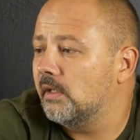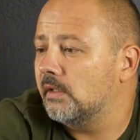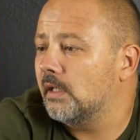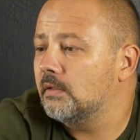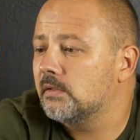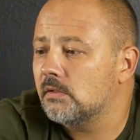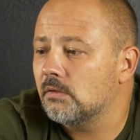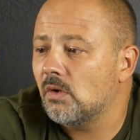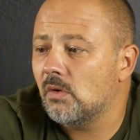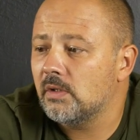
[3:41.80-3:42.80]
else,
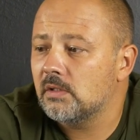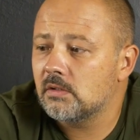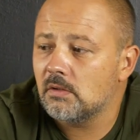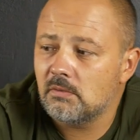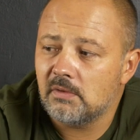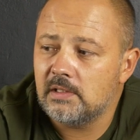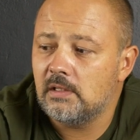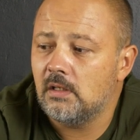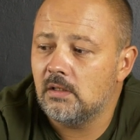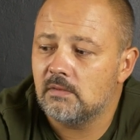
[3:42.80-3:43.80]
and so it
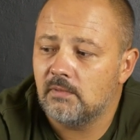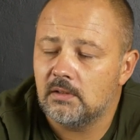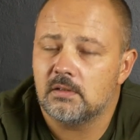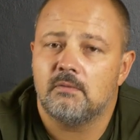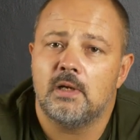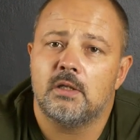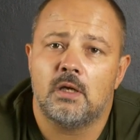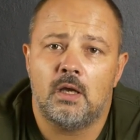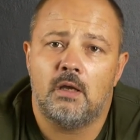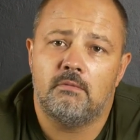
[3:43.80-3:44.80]
is what is quite
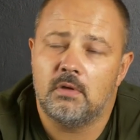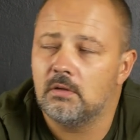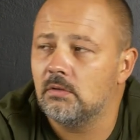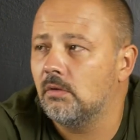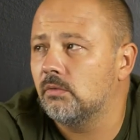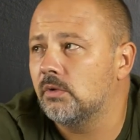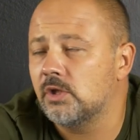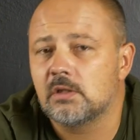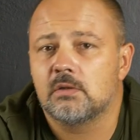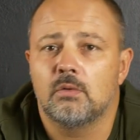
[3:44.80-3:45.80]
heavy,
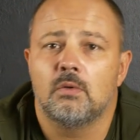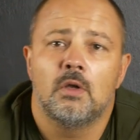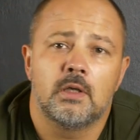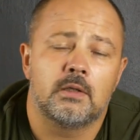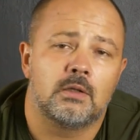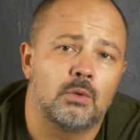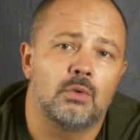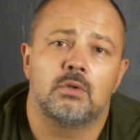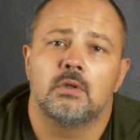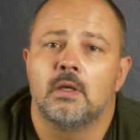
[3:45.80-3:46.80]
just to
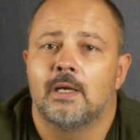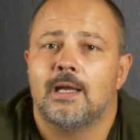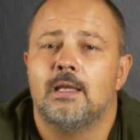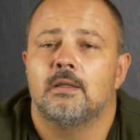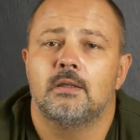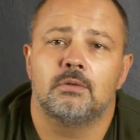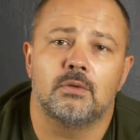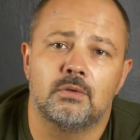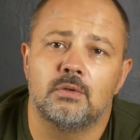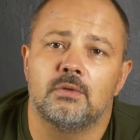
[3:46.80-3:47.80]

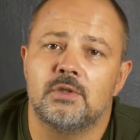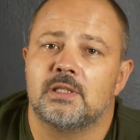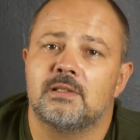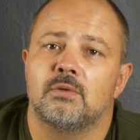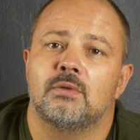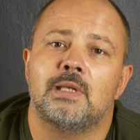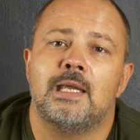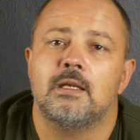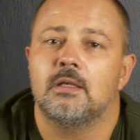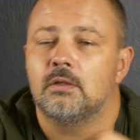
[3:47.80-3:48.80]
handle, just to
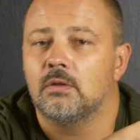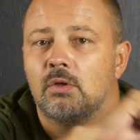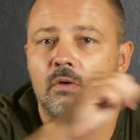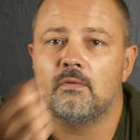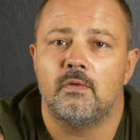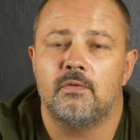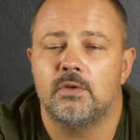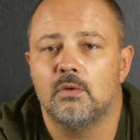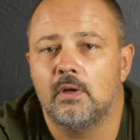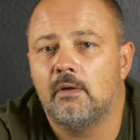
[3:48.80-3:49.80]
take it, with
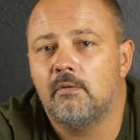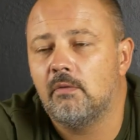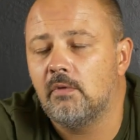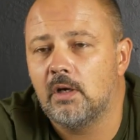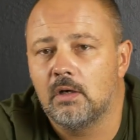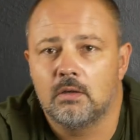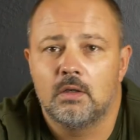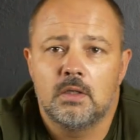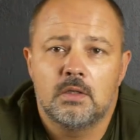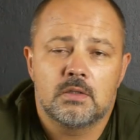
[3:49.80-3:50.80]
you everywhere.
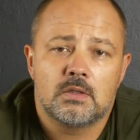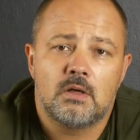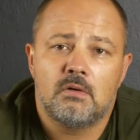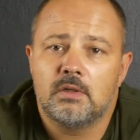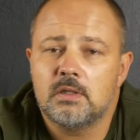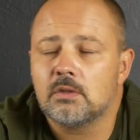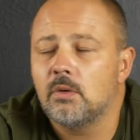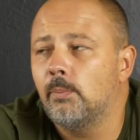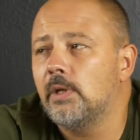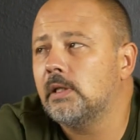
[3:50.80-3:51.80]
So it is
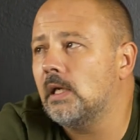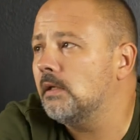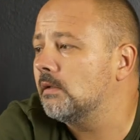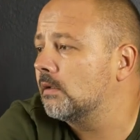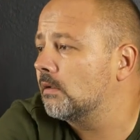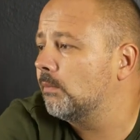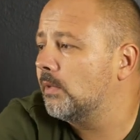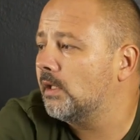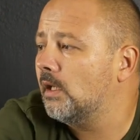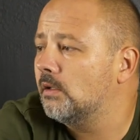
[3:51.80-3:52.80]
complicated
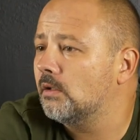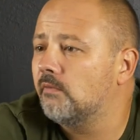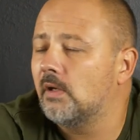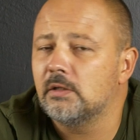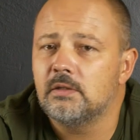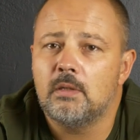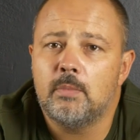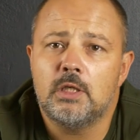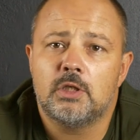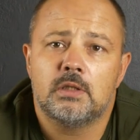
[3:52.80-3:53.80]
one, and
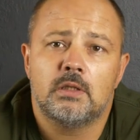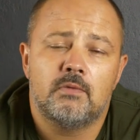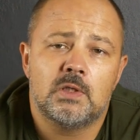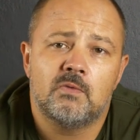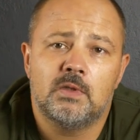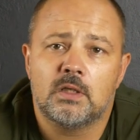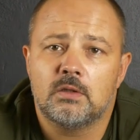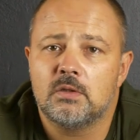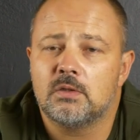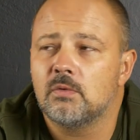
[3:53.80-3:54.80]
dimension of this wheel are
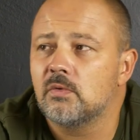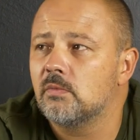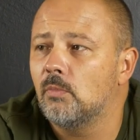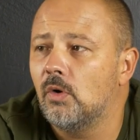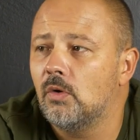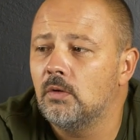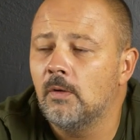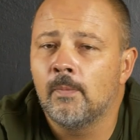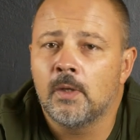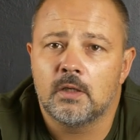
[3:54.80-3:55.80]
not so
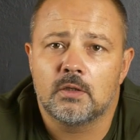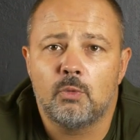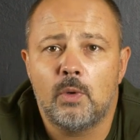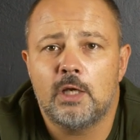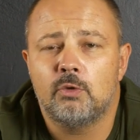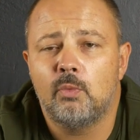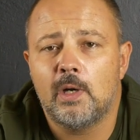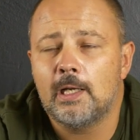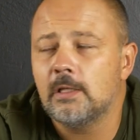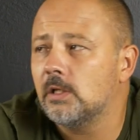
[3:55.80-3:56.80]
small and quite
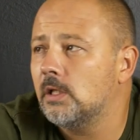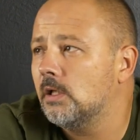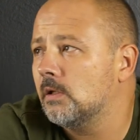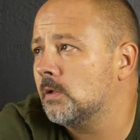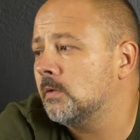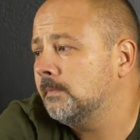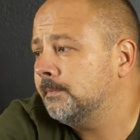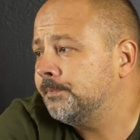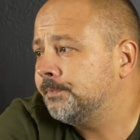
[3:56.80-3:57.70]
wide here.